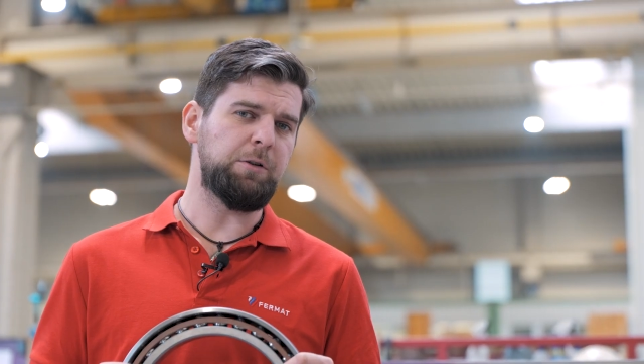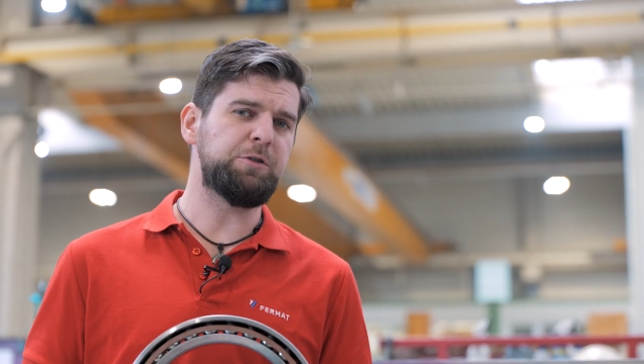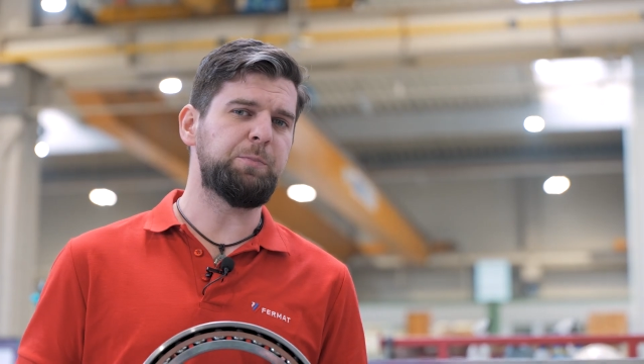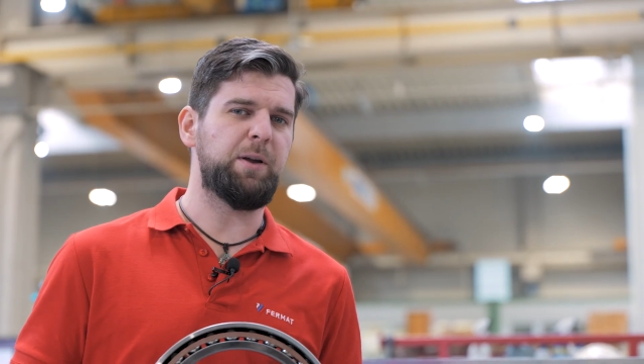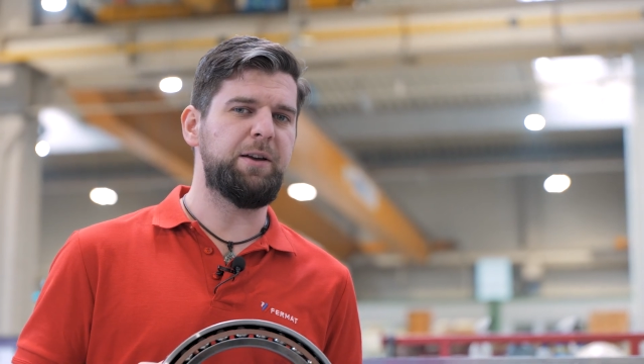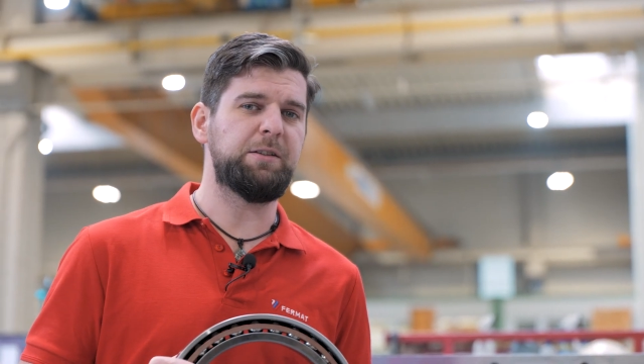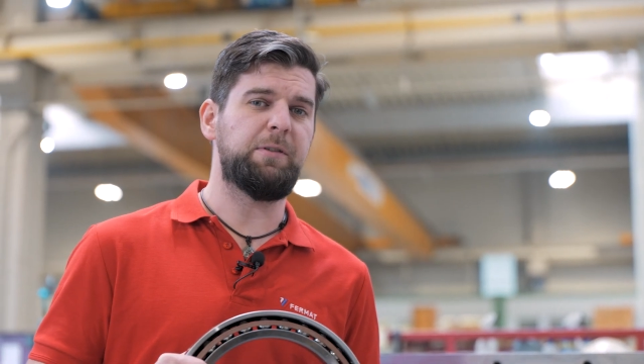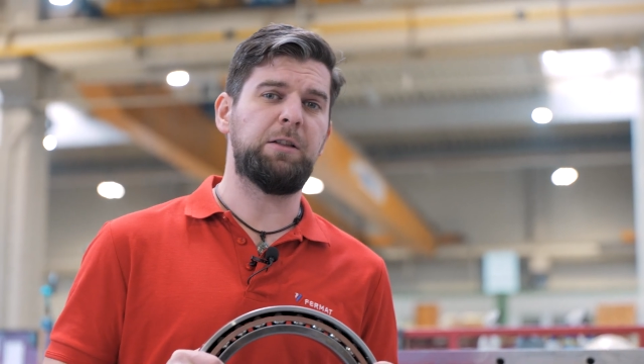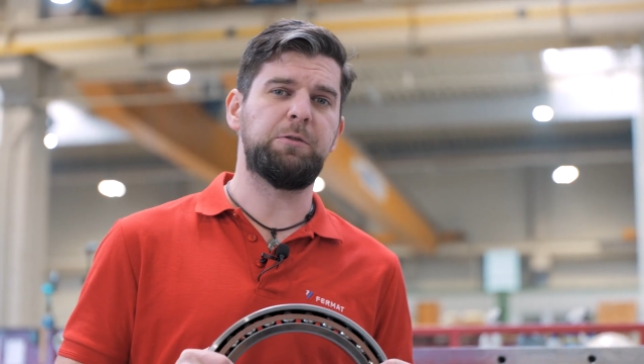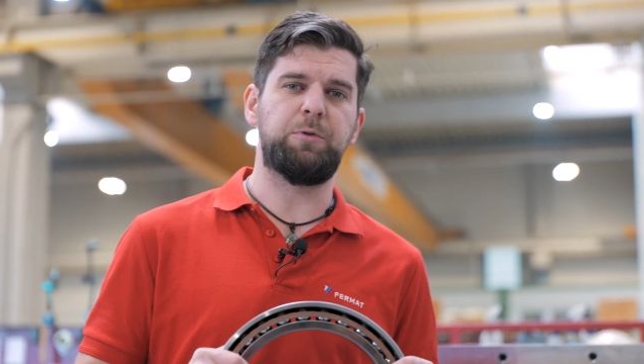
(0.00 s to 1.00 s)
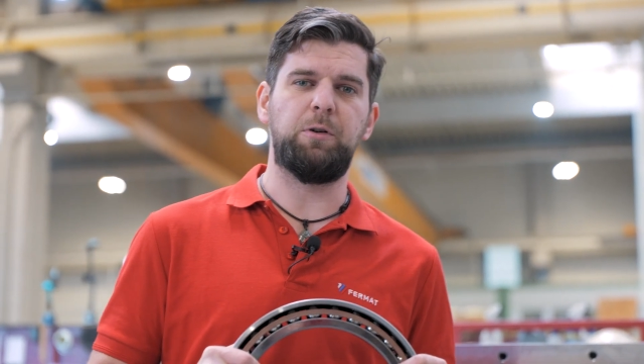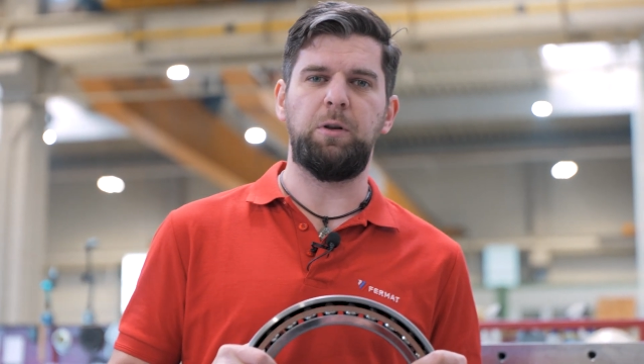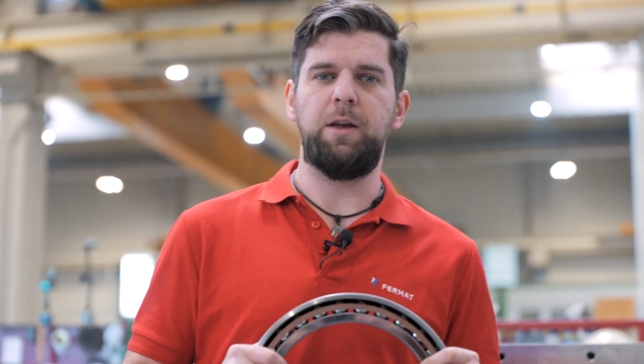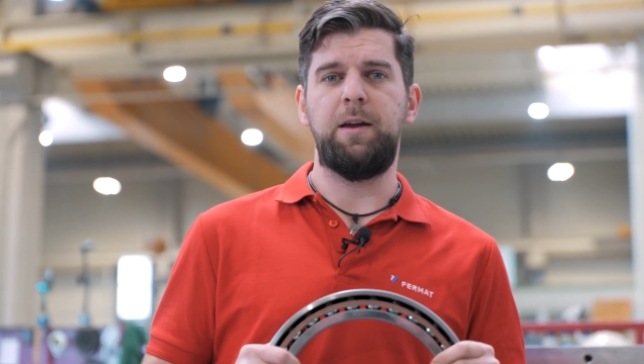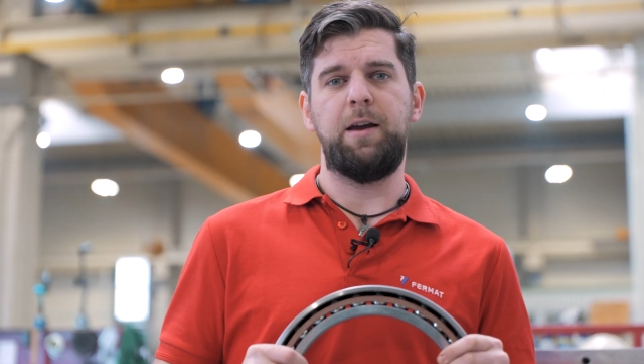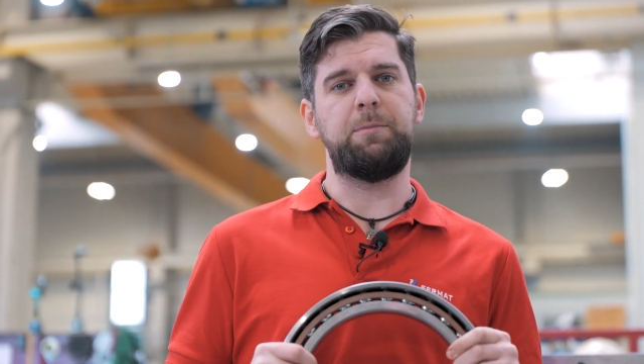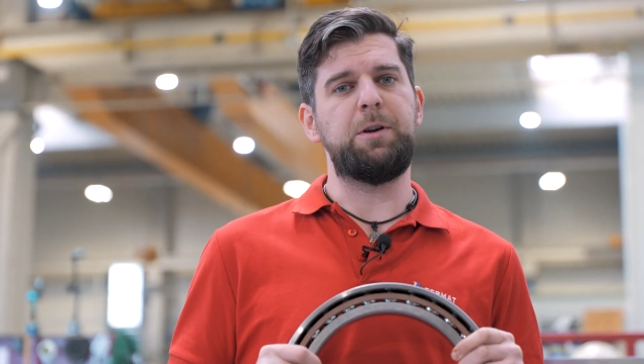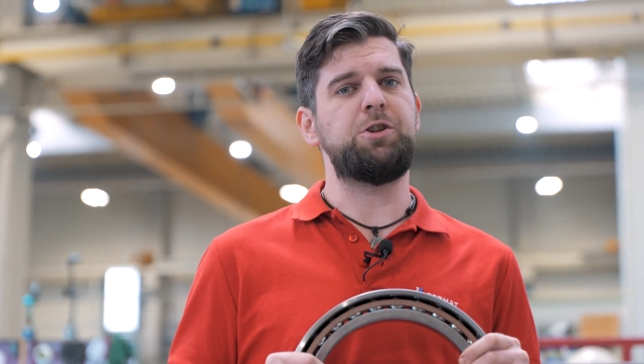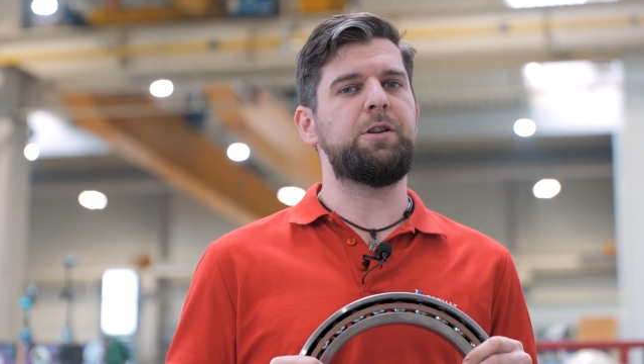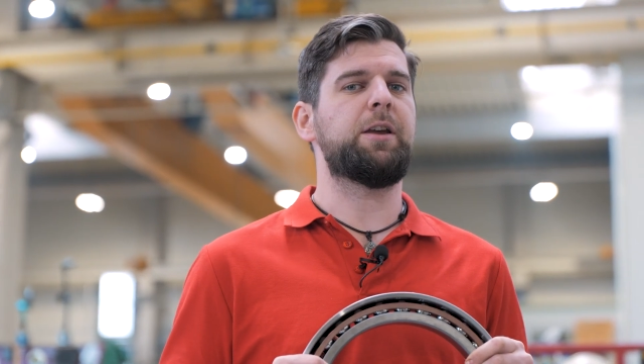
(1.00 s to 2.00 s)
also plays a vital role in the
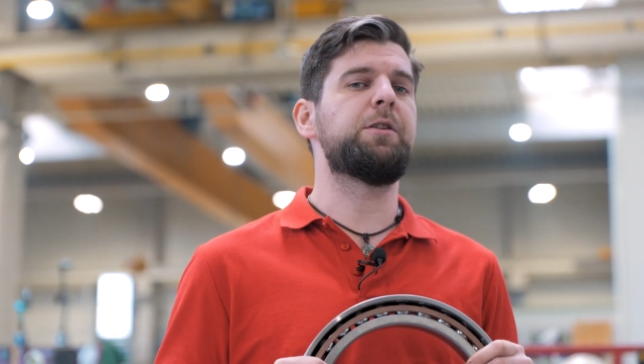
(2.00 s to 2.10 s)
machine